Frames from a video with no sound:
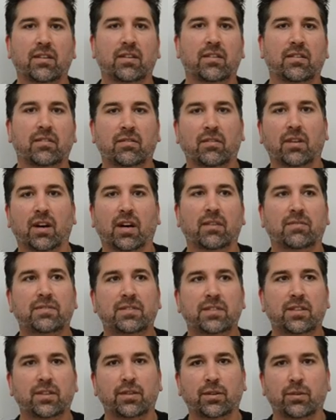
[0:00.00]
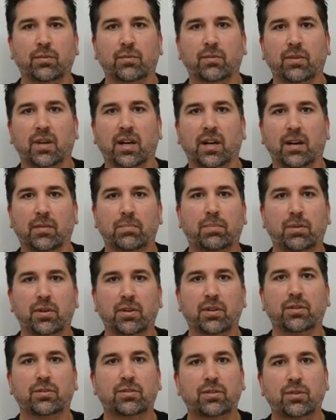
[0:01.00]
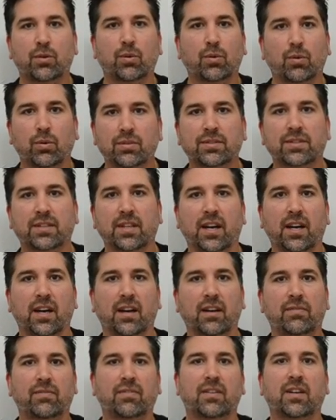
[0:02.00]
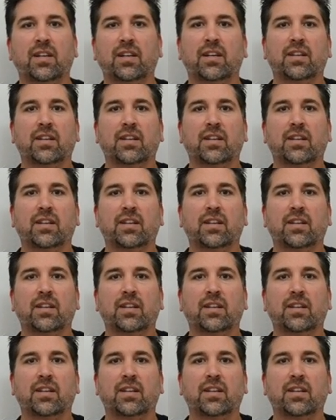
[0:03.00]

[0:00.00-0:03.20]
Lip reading: love to produce cool stuff.